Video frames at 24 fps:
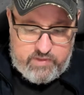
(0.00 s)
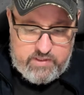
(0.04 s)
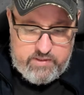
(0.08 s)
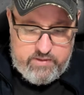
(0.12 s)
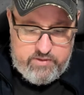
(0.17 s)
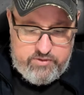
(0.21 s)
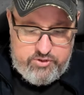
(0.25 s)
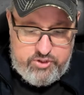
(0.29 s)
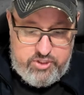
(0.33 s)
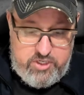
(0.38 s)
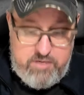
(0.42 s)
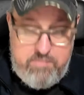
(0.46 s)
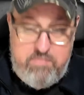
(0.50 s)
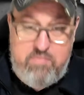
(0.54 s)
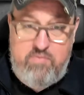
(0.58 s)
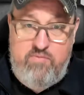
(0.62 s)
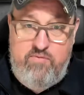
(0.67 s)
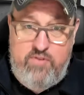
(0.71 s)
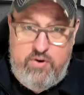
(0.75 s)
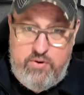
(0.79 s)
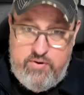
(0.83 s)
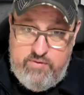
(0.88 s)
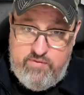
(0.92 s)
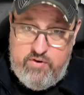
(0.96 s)
cheap,
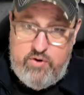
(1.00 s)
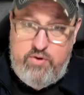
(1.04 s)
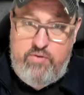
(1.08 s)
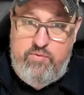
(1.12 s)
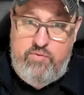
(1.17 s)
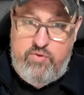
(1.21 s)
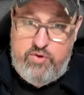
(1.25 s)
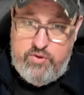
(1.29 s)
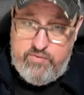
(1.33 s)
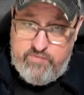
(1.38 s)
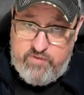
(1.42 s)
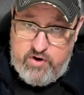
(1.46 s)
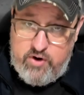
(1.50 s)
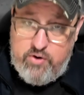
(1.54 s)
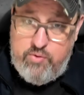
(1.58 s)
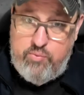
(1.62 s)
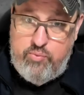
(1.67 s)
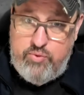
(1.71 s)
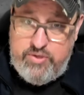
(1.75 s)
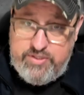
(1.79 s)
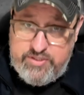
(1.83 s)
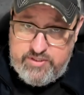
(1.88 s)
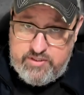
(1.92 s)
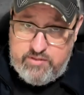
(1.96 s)
very, very, very, very
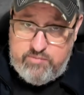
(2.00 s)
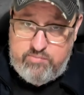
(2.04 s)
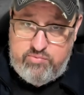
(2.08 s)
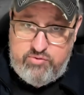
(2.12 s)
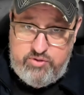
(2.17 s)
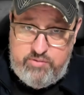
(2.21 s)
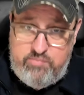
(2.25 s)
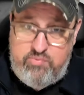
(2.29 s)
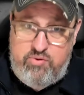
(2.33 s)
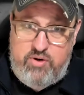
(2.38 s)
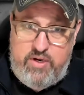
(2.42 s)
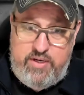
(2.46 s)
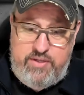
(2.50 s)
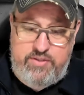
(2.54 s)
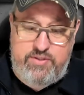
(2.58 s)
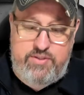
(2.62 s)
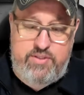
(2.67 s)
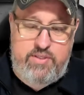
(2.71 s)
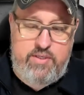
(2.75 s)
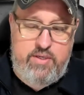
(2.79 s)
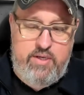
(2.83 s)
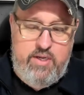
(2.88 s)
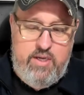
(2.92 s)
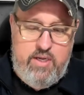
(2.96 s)
reasonably
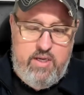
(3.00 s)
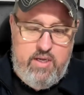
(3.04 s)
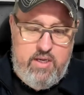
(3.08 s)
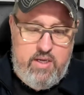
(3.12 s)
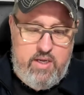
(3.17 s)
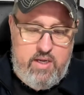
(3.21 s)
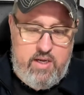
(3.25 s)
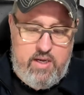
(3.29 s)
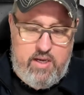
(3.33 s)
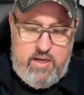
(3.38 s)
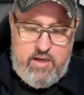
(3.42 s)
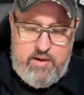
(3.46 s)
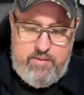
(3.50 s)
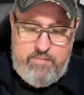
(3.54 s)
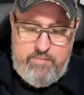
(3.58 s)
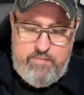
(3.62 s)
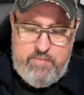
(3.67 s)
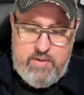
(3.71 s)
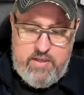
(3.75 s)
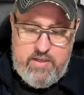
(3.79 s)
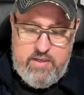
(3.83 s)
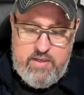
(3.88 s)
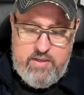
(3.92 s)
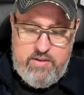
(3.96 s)
priced.
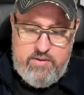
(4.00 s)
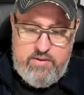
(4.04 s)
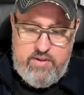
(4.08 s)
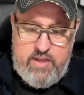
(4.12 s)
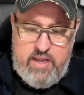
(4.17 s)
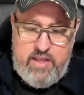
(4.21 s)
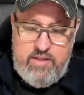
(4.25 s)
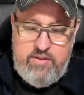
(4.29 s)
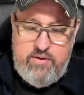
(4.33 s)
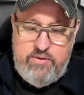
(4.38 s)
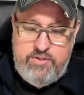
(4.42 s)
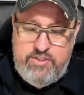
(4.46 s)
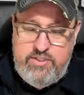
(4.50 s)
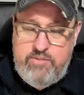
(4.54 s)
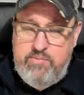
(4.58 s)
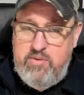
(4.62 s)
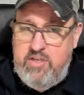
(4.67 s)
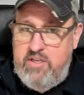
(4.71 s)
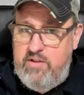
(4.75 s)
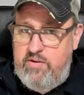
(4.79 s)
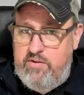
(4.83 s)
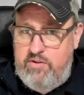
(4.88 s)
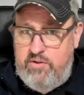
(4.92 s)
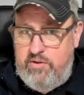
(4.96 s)
And there's some
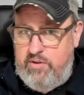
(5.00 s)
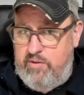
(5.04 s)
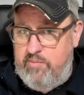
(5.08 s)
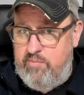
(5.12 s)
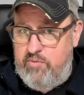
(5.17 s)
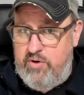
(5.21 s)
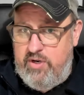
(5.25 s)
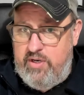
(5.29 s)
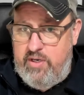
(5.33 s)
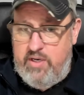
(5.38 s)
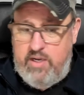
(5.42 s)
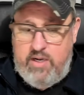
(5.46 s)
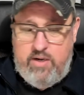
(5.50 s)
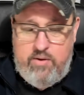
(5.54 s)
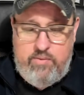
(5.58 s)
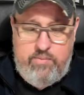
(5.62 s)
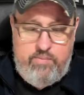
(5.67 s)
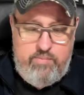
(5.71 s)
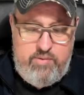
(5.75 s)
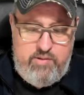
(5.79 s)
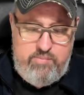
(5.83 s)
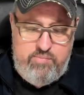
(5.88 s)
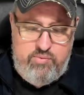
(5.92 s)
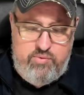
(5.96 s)
heat to them right now.
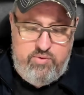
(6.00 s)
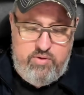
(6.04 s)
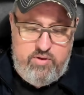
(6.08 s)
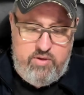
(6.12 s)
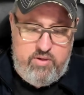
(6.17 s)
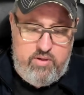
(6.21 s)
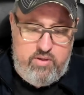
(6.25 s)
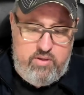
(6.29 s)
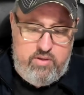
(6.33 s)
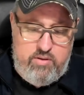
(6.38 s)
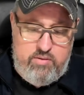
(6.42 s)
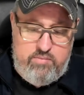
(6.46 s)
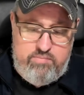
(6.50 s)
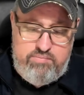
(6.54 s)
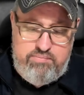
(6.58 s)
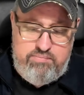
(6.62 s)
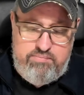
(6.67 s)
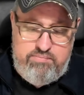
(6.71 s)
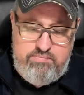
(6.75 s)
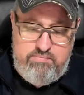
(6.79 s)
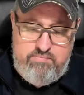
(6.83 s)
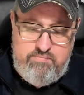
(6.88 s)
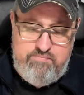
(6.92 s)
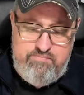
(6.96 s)
People are,
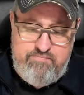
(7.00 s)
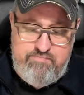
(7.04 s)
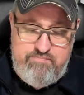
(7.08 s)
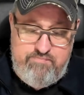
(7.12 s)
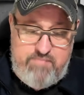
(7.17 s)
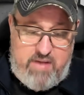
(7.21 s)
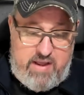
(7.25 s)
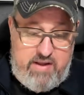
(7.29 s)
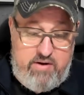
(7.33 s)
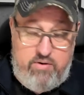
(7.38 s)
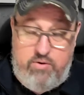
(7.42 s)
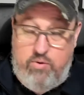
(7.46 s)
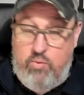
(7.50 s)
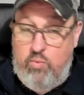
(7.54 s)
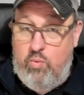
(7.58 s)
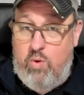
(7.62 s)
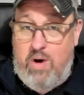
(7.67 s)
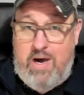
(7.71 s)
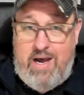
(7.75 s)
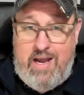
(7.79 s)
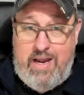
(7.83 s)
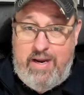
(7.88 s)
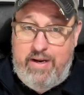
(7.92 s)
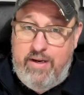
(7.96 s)
I don't know
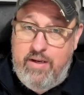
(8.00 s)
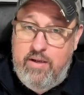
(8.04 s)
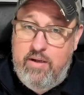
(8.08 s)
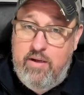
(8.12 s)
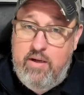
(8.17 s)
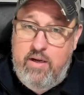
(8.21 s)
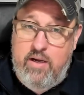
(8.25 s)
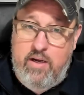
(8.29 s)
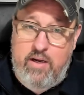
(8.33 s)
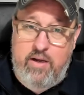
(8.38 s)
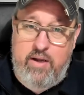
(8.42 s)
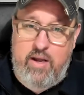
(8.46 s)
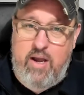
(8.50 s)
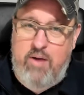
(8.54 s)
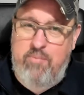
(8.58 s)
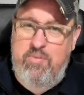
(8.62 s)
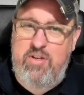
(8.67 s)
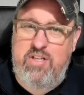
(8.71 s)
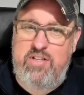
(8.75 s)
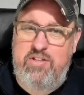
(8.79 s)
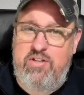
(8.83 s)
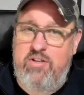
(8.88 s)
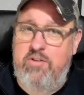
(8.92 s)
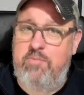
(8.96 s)
why. How
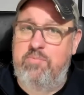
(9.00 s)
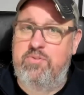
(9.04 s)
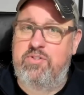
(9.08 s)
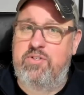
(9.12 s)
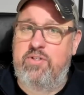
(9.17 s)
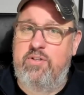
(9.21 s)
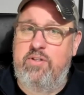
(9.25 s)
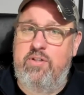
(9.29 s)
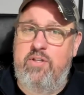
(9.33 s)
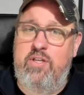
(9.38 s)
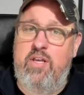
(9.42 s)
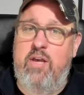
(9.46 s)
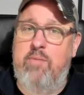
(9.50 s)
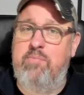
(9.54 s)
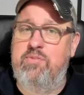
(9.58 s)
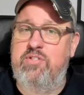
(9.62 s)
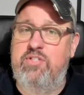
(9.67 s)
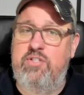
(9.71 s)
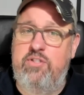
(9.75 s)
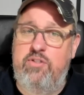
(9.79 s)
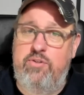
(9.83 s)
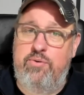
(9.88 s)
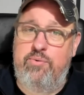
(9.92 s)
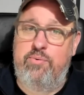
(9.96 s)
many teams could the
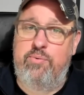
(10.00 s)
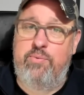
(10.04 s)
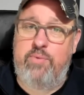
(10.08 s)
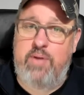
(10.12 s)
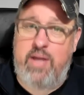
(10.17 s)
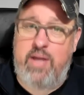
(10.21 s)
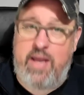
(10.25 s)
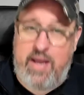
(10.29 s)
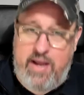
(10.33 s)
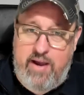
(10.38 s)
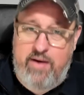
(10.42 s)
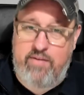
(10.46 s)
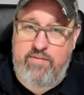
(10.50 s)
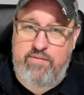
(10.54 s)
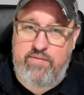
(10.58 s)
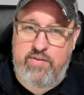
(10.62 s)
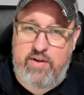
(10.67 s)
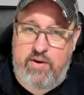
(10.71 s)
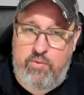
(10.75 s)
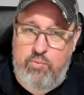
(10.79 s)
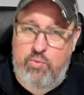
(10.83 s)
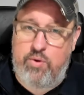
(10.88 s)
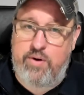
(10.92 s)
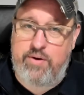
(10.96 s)
MCU have
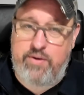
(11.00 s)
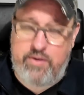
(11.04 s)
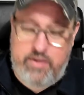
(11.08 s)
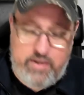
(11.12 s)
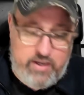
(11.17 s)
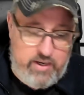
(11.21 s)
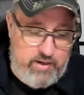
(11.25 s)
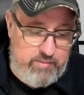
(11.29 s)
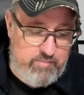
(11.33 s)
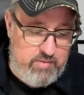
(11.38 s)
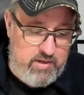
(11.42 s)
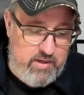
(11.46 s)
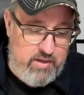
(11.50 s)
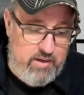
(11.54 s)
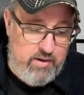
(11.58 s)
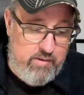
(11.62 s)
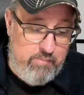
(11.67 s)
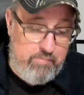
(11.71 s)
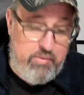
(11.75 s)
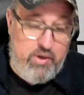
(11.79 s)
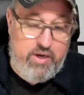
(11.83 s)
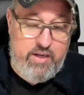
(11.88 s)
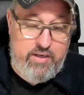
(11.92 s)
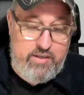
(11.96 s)
at one time?
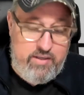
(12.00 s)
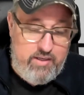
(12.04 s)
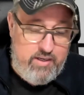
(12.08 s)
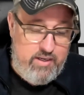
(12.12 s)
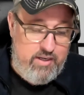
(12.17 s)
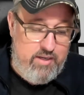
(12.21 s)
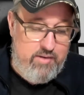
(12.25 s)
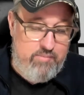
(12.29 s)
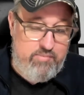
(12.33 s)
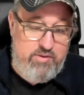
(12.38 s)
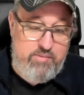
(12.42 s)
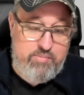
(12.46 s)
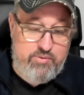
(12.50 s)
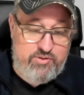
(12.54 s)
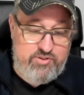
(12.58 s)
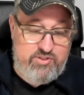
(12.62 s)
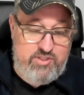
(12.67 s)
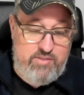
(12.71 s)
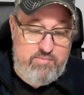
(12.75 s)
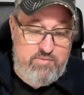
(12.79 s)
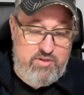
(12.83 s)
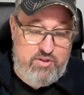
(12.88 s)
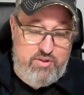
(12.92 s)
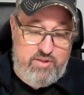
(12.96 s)
But people
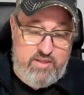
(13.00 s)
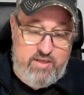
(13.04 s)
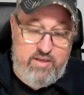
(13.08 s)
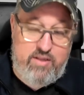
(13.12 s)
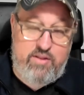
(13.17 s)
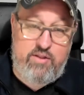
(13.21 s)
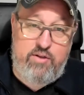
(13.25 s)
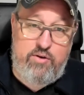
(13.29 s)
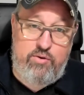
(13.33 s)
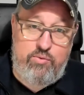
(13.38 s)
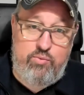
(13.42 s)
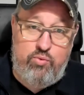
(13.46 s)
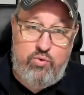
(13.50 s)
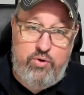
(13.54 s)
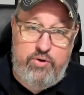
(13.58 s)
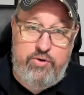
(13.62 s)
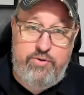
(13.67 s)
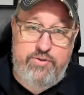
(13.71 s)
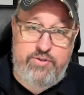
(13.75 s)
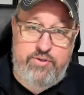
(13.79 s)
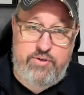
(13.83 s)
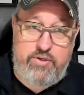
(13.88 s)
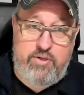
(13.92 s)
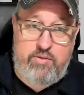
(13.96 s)
seem to think the New
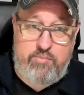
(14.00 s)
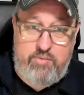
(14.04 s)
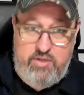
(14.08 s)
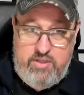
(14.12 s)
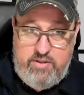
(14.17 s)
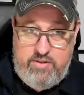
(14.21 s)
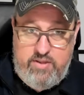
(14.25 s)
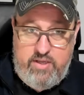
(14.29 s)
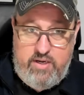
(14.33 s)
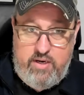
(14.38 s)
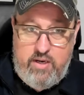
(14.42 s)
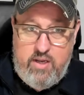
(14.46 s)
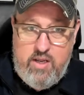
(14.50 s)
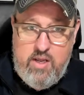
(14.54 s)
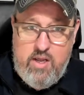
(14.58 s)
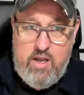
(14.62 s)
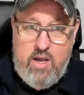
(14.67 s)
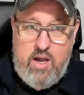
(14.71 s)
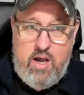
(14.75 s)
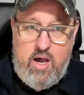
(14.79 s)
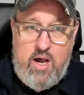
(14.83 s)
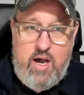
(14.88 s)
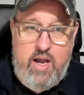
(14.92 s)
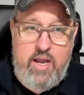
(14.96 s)
Warriors are going to be a thing.
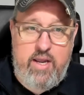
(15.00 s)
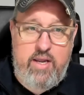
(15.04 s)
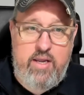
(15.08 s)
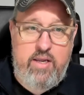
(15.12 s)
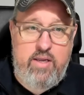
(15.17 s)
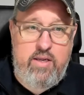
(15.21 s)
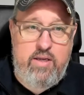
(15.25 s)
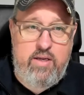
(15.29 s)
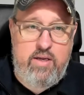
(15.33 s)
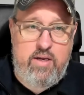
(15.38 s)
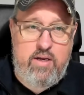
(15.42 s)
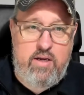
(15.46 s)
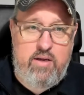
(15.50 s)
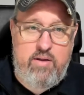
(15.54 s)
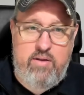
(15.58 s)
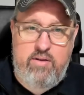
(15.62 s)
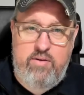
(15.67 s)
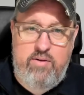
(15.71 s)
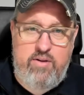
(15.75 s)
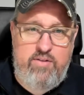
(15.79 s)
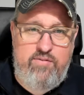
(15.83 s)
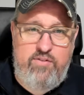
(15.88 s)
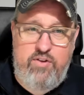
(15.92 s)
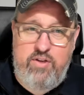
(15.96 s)

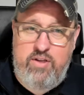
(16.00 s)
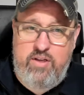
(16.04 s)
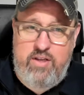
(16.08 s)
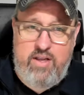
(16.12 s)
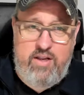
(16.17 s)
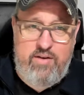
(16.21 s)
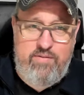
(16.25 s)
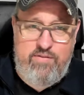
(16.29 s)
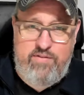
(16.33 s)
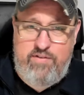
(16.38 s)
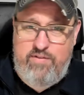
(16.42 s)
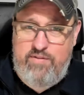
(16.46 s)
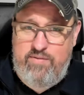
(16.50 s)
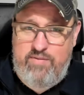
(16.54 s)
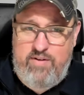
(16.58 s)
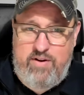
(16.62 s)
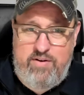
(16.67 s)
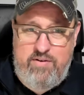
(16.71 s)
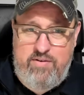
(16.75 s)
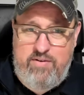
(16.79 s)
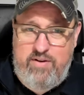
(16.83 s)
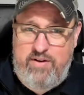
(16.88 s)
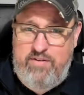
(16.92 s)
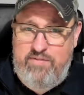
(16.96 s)
If you can get them for
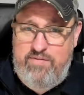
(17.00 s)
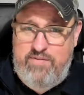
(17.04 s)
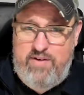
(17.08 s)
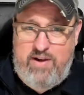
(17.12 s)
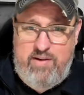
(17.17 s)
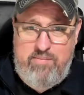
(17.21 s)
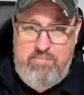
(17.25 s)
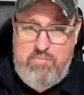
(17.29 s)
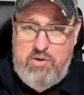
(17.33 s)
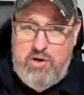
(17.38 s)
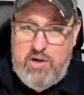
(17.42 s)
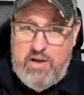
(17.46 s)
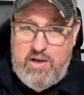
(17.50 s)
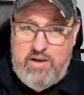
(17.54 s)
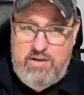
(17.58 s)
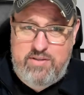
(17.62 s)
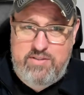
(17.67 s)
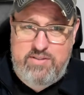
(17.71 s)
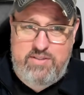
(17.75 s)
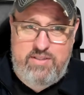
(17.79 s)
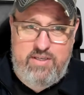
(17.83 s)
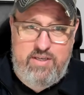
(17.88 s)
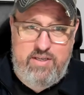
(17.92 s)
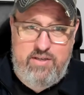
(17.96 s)
like
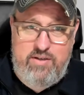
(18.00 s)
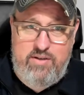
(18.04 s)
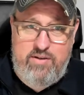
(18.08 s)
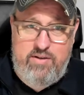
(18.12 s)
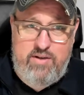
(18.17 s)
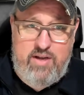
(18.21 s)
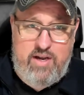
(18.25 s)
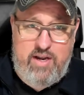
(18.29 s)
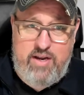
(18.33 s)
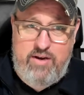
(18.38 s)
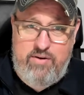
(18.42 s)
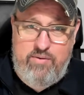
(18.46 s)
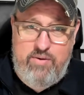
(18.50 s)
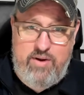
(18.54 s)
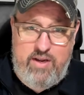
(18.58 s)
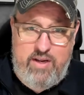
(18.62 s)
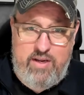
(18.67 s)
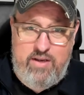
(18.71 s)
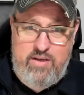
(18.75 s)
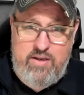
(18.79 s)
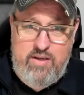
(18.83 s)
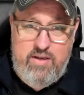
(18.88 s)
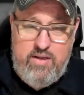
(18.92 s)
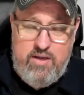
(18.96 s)
$5 in high
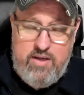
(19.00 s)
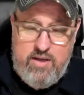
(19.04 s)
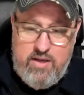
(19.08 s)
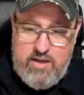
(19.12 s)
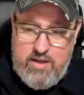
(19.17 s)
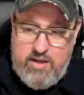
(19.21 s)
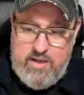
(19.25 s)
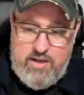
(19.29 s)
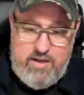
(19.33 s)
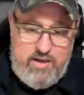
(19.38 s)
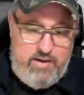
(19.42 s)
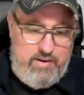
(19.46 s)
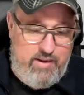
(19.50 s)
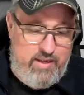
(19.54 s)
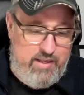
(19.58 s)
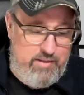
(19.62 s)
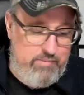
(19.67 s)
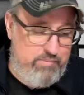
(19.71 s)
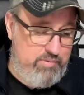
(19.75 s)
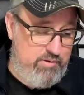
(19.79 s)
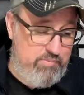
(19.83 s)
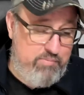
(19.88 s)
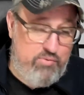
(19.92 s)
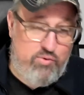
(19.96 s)
grade,
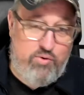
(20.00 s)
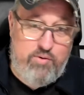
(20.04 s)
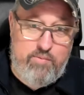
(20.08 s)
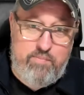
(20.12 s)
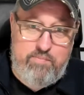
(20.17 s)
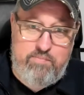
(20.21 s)
and people are